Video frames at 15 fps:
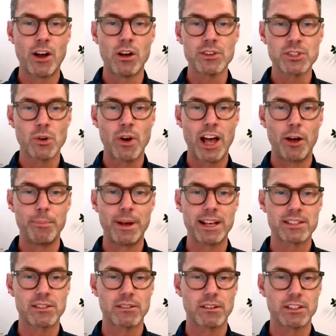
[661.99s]
they also help
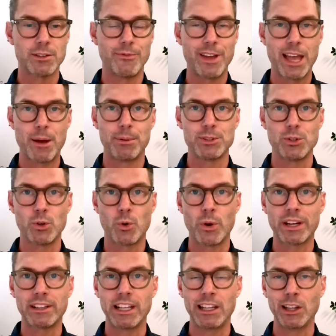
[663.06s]
us to be able to
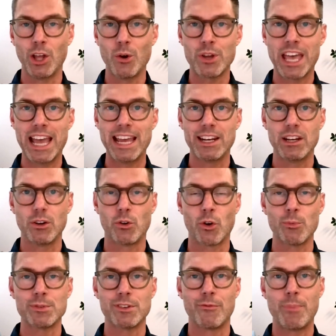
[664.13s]
quickly locate
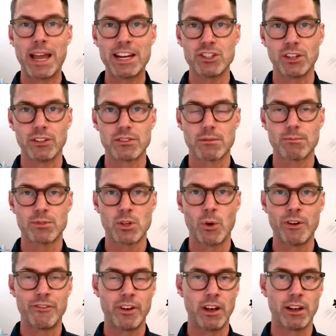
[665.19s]
groups of patients.
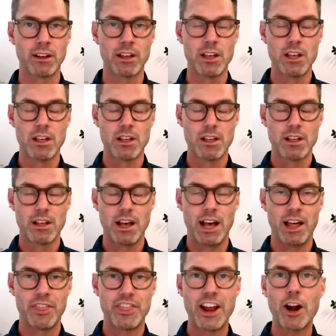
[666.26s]
So if a
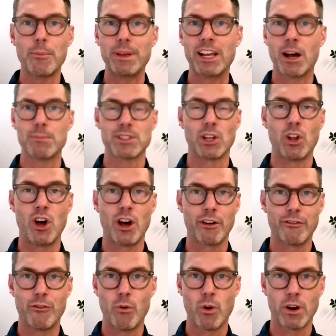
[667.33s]
therapy comes
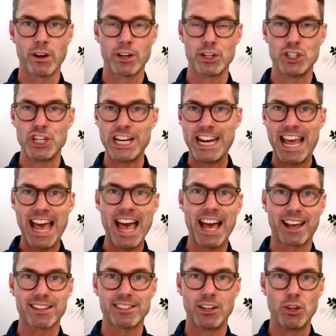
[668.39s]
along for gene
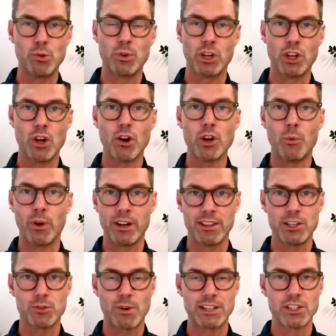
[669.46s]
X and you can go to one of
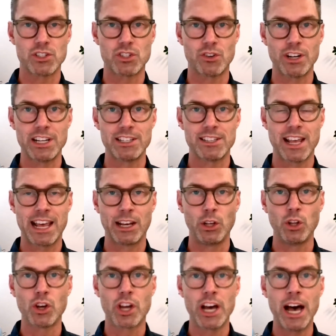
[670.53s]
these registries and
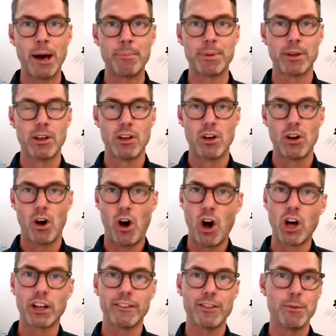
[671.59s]
look up
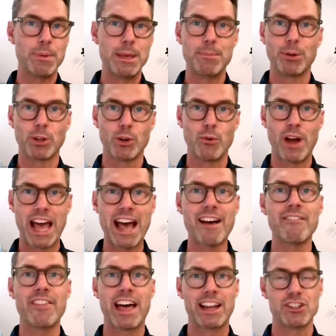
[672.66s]
all of the people who
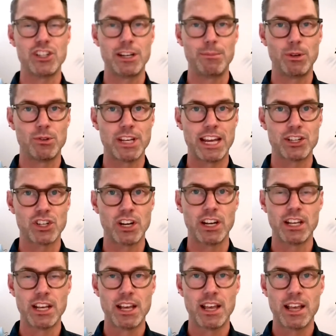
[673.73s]
have that gene
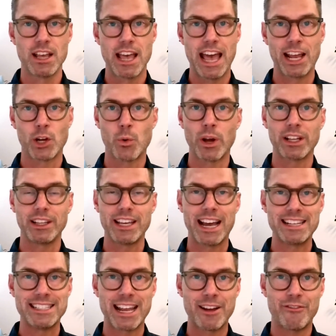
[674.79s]
mutation and quickly
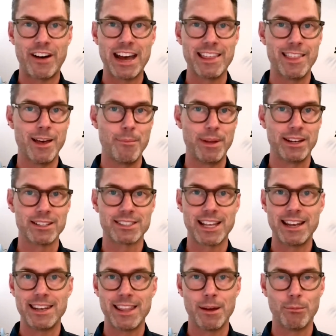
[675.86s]
identify them and
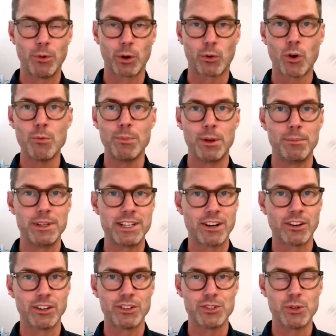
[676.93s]
send them recruitment
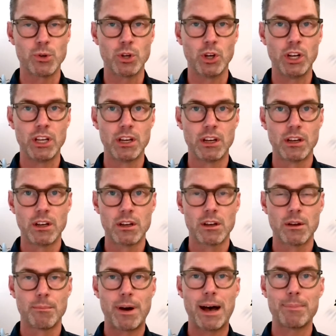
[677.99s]
materials, you could
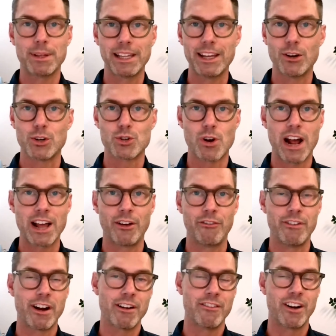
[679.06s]
populate your trial
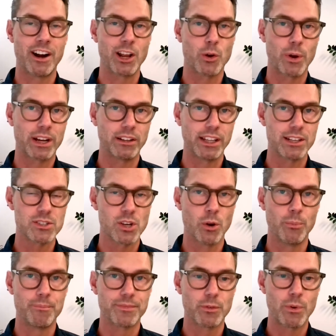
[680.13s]
very, very quickly.
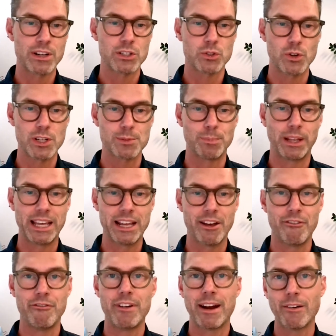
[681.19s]
So registries play
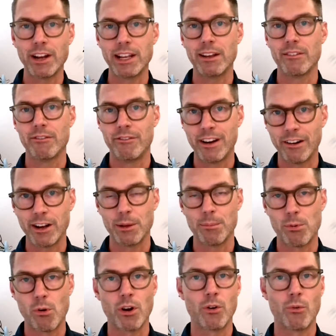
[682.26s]
a very, very
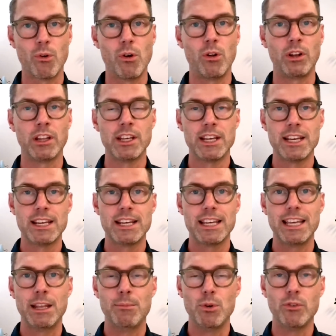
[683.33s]
important role
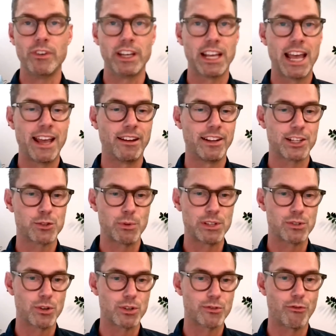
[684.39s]
in moving ALS
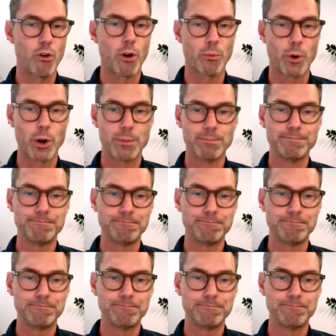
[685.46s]
research forward.